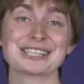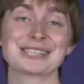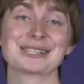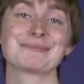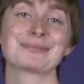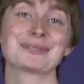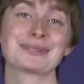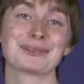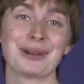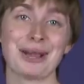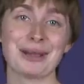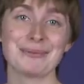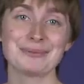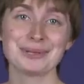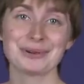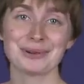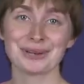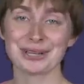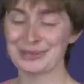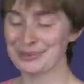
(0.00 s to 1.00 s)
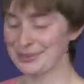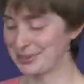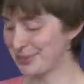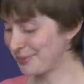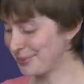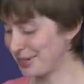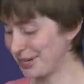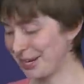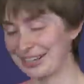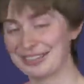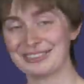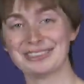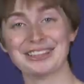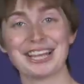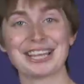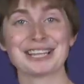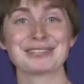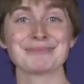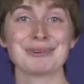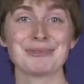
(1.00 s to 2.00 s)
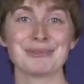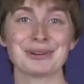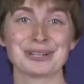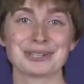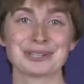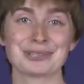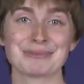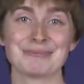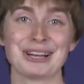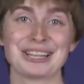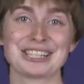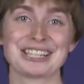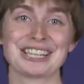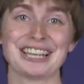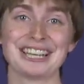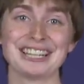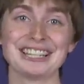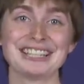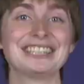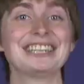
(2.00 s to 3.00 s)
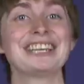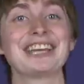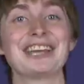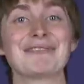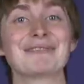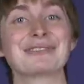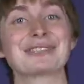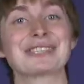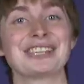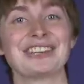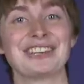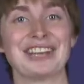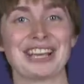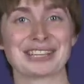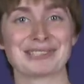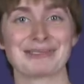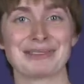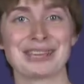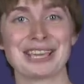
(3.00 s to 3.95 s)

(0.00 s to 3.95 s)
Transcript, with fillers: subscribe to our YouTube channel, Animal One Wonders Montana, and we'll see you next